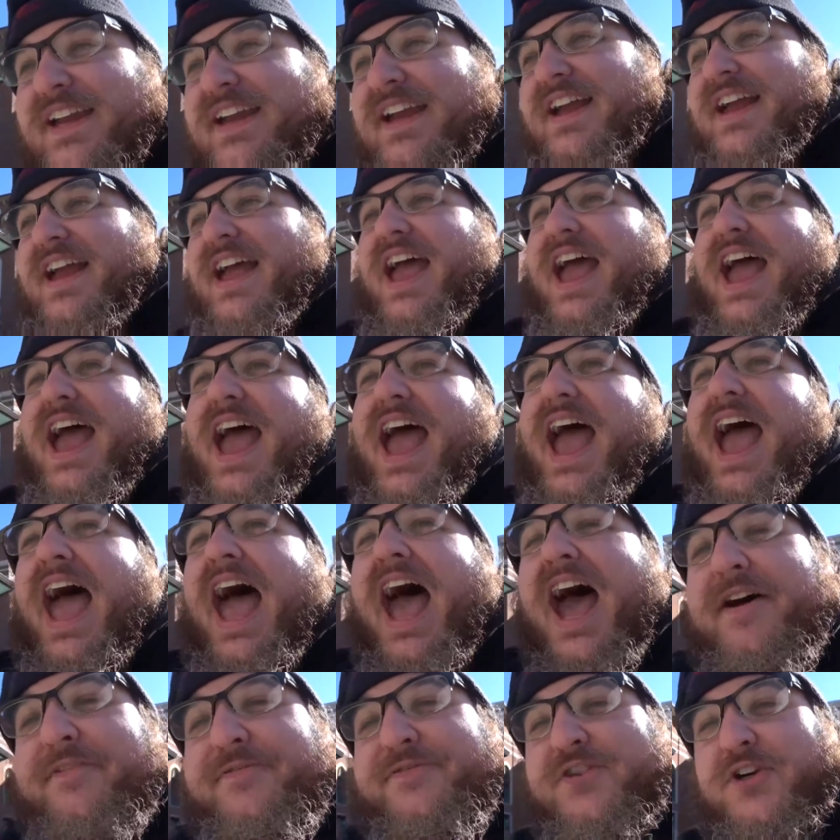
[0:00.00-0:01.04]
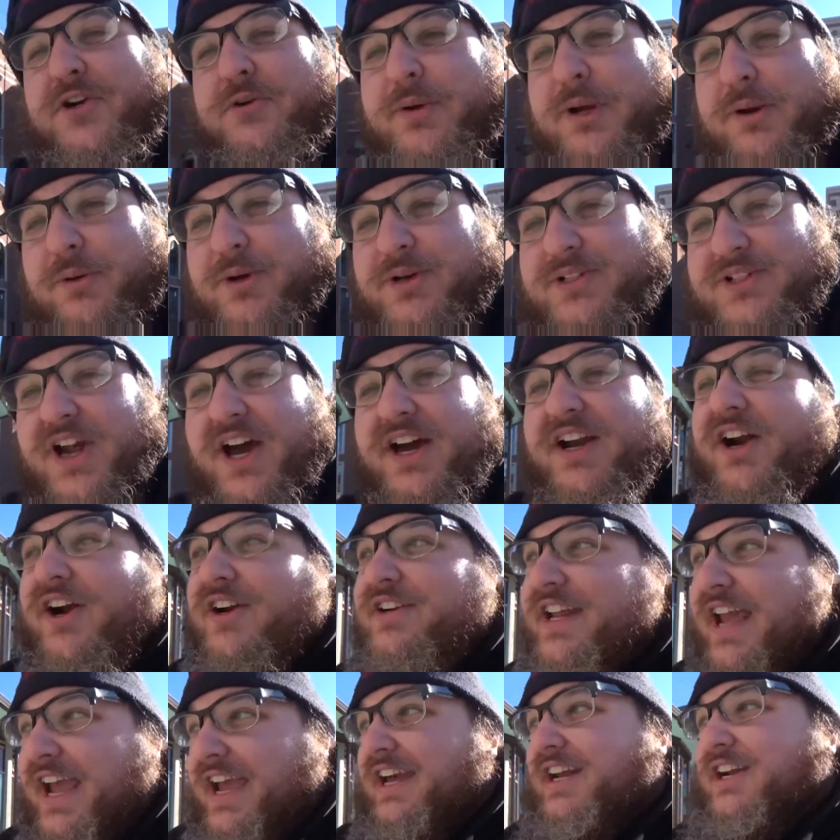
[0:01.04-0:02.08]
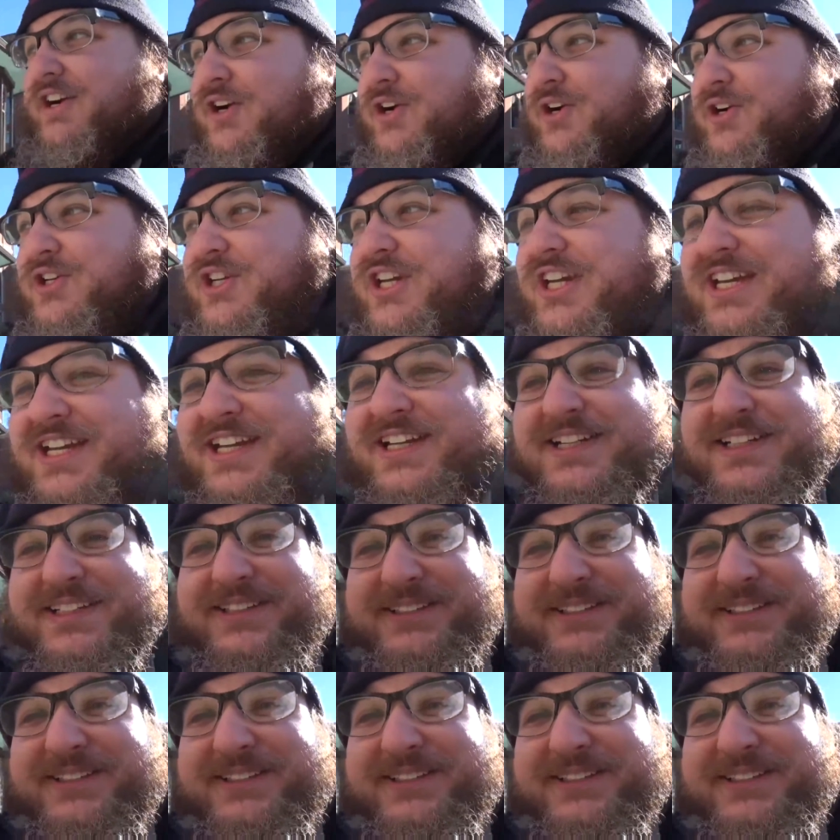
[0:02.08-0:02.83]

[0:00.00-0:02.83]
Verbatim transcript: After we were done our day at Hershey,